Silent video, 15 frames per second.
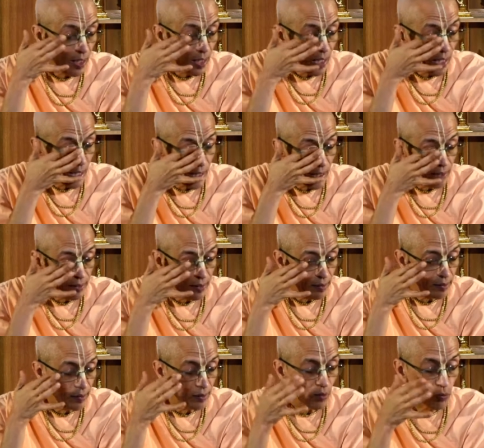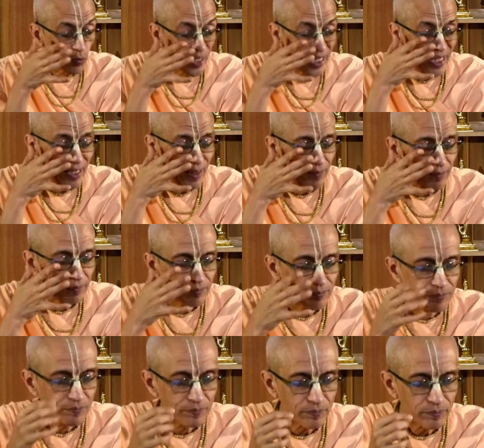And we
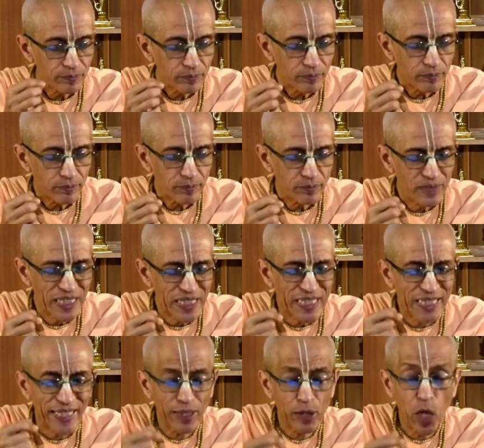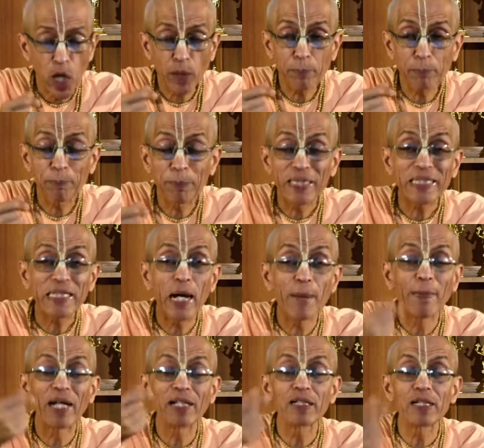cannot become
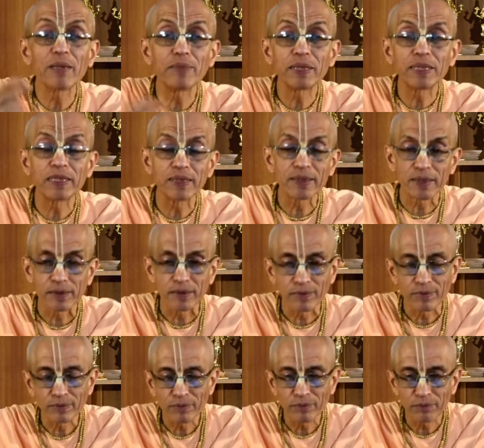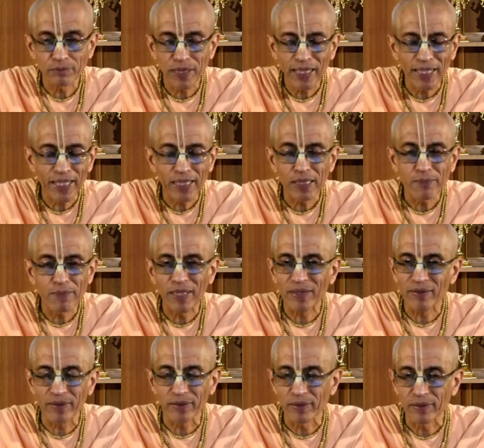unlimited by any
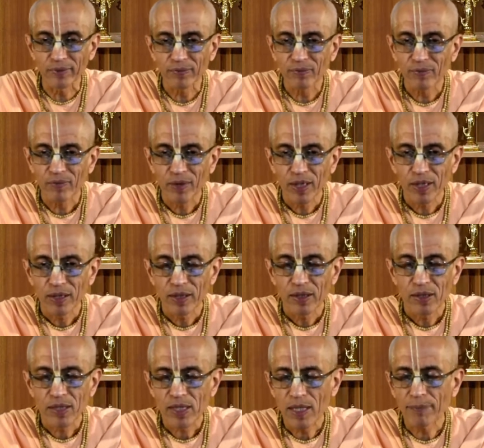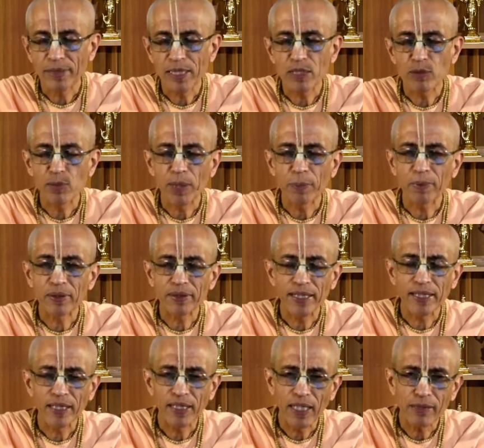method. Sometimes people
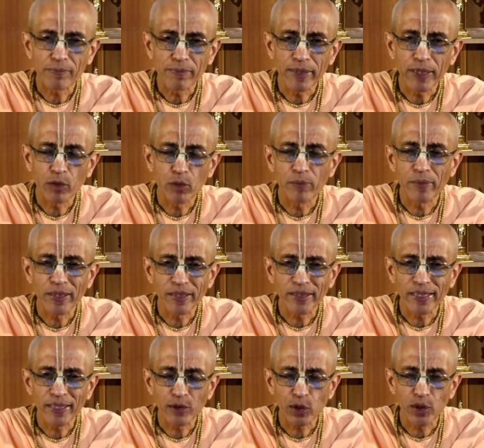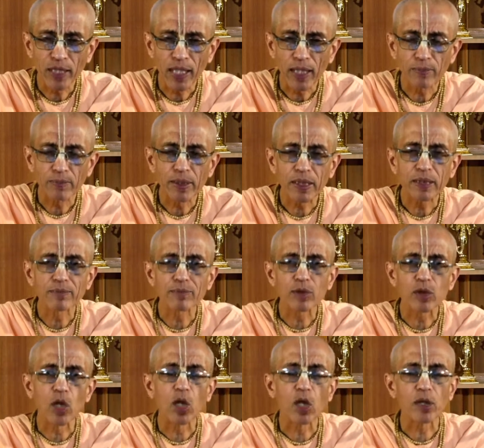think, let me do meditation and become
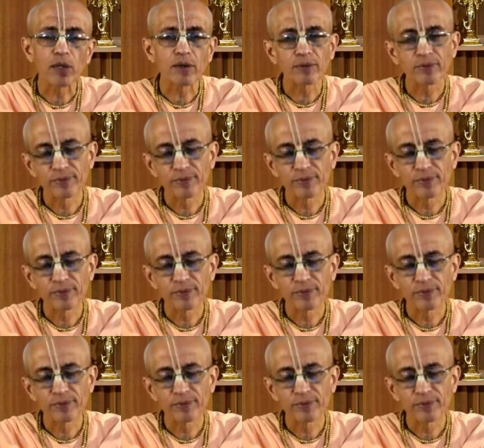God.